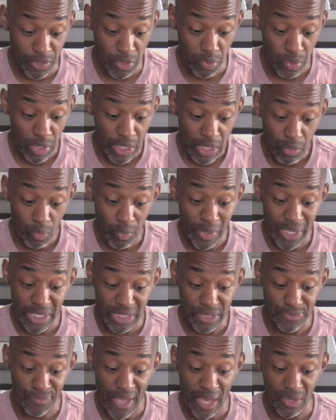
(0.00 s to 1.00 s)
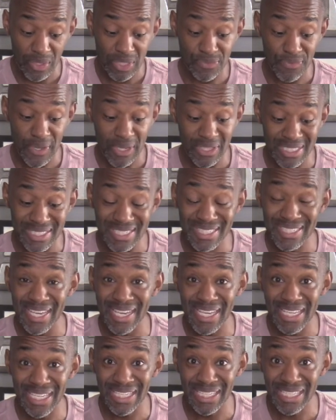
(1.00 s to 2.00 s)
you where it's found. It's found in 2
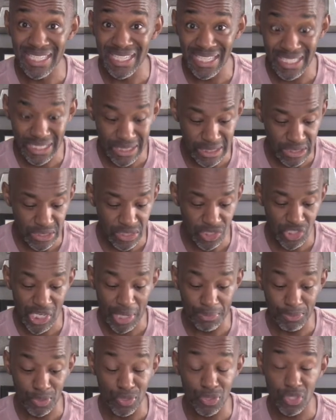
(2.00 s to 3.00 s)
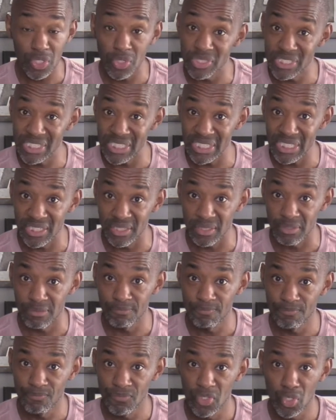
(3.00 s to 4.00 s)
Kings chapter 13,
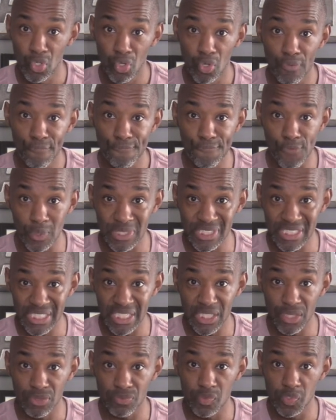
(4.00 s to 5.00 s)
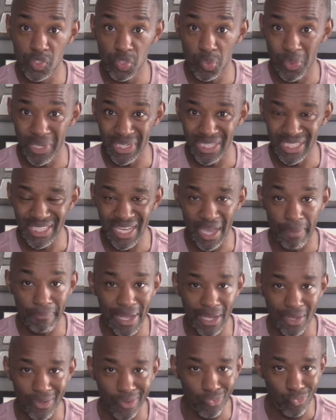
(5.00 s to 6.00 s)
14 through 20. Now, I'm
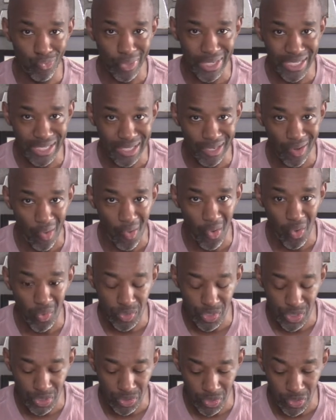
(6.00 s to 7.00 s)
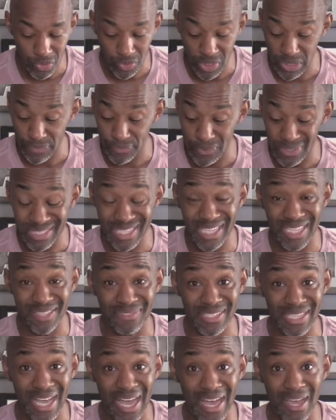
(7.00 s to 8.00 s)
not going to read it all to you just for sake
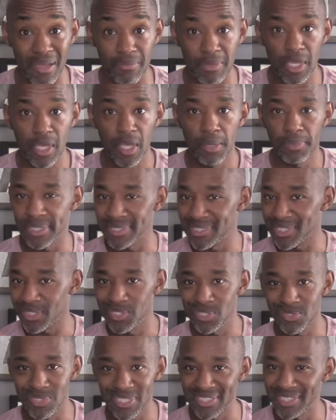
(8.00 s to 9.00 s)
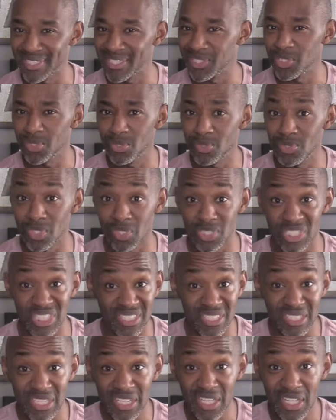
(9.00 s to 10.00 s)
of time because our Tuesdays and twos are
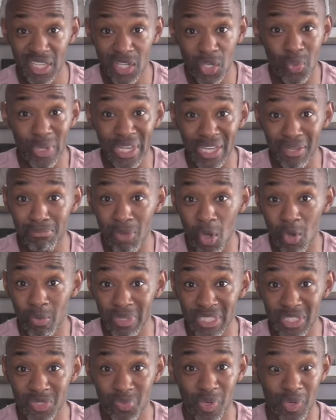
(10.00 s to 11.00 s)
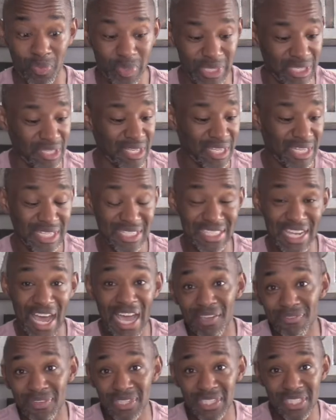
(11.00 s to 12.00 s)
just quick moments where we
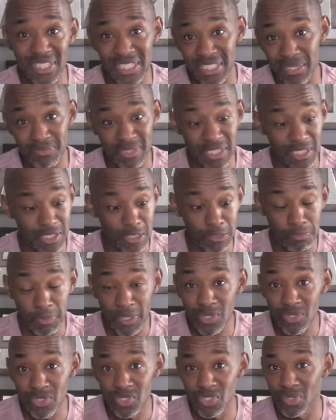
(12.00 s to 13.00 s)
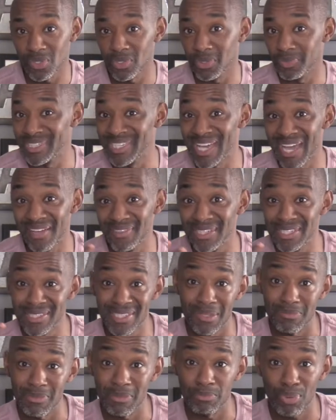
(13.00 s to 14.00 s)
dive into something spiritual or we dive into
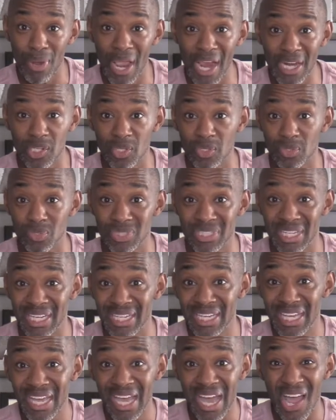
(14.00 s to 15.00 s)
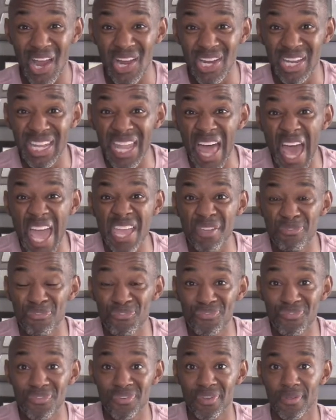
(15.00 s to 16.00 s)
something practical so that our
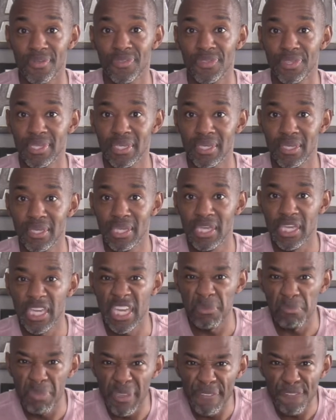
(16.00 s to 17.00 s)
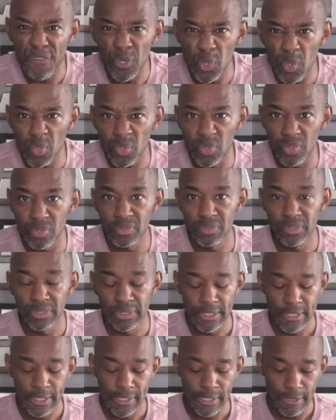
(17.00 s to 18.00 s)
life can be full.
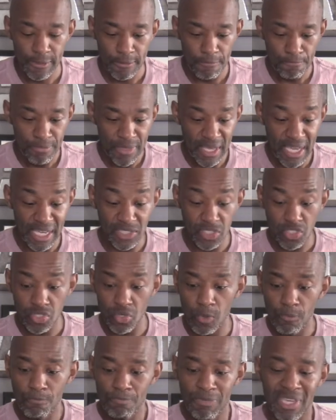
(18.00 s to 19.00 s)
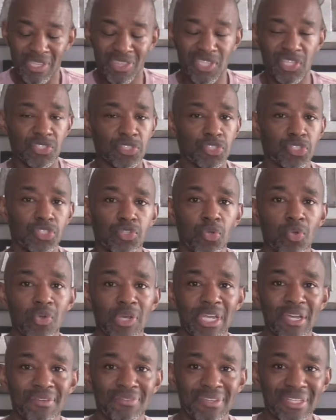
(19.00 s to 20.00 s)
And so there's a
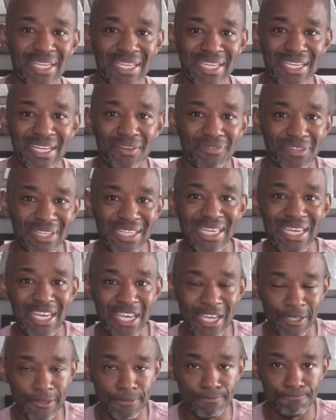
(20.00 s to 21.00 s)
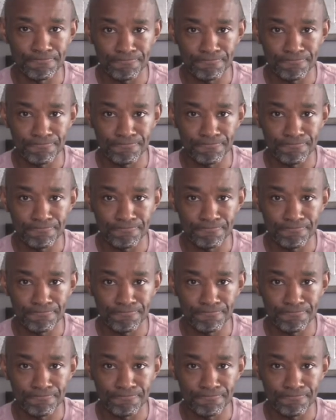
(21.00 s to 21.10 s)
story of a, of a king.